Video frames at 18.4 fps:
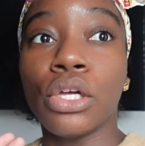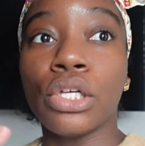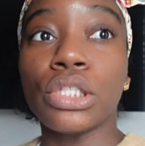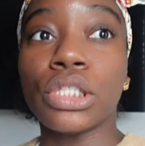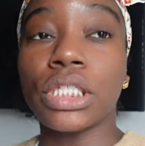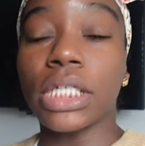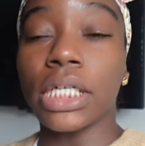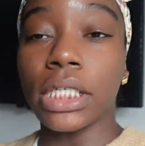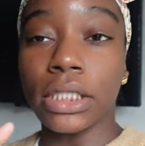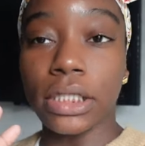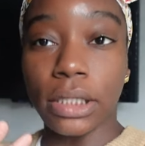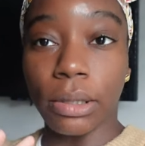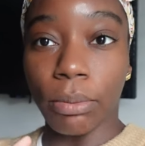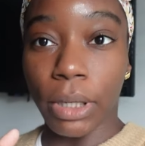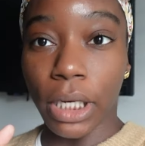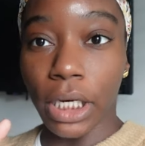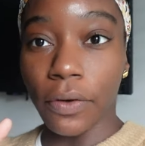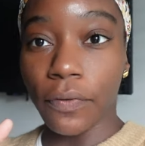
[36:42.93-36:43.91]
to get some
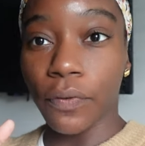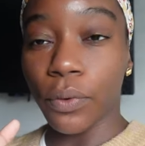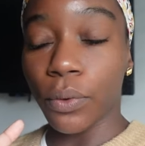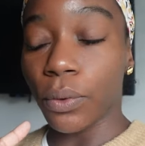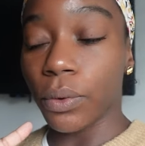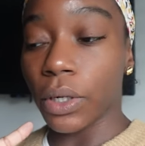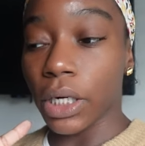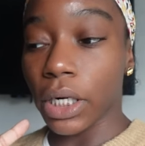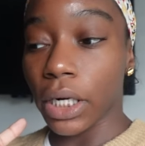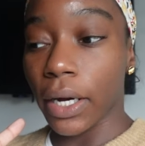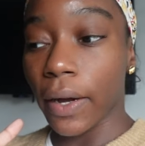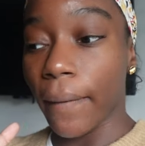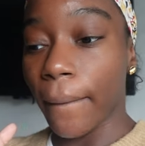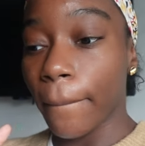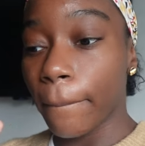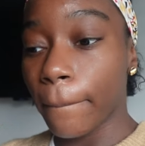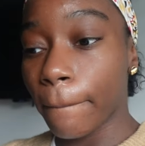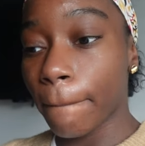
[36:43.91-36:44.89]
money for
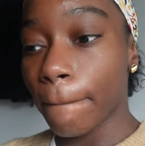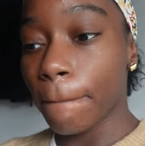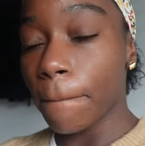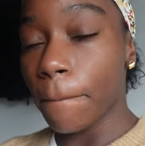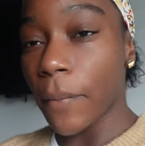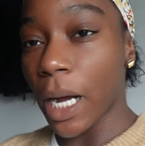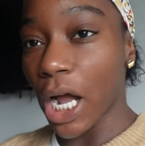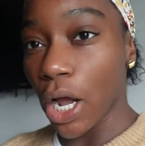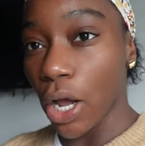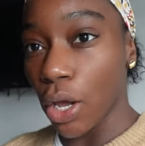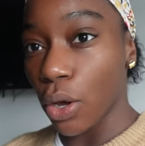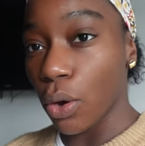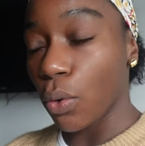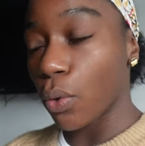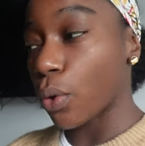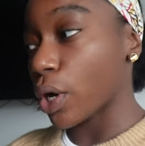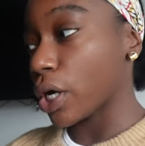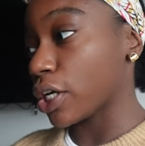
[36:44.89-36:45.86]
my
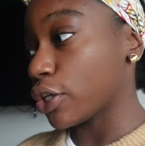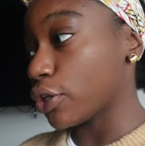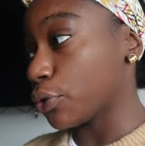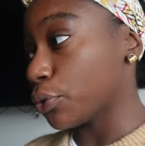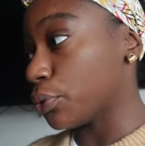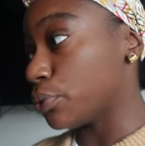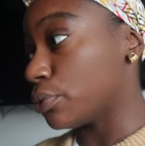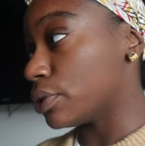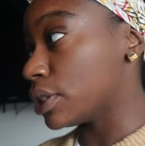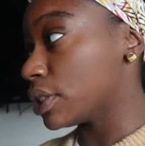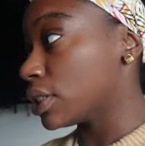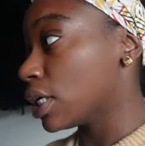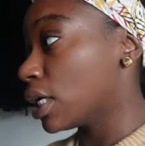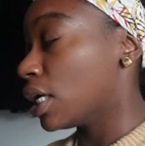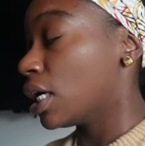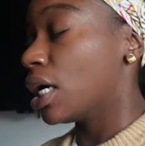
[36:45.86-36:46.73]
org dues,